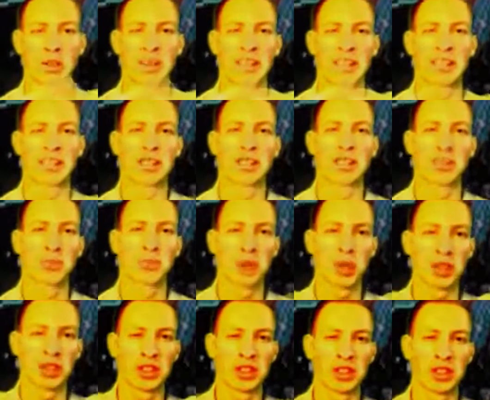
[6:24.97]
training your
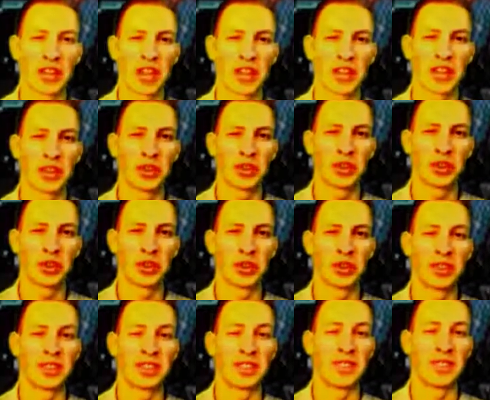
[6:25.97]
explosion and not your
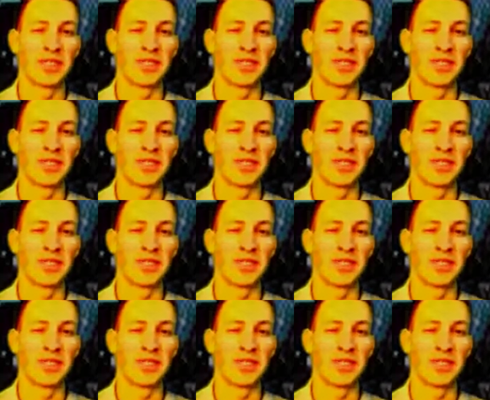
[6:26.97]
endurance